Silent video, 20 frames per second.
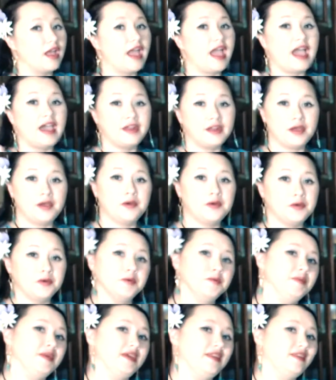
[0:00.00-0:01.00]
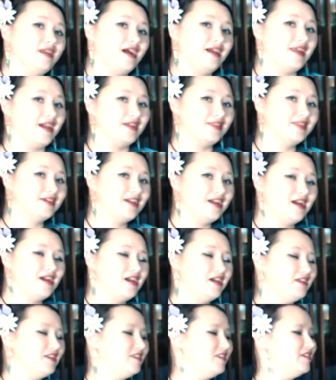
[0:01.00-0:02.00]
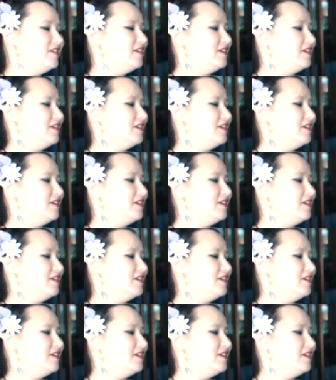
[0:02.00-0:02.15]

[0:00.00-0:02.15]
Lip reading: at home and not at the con,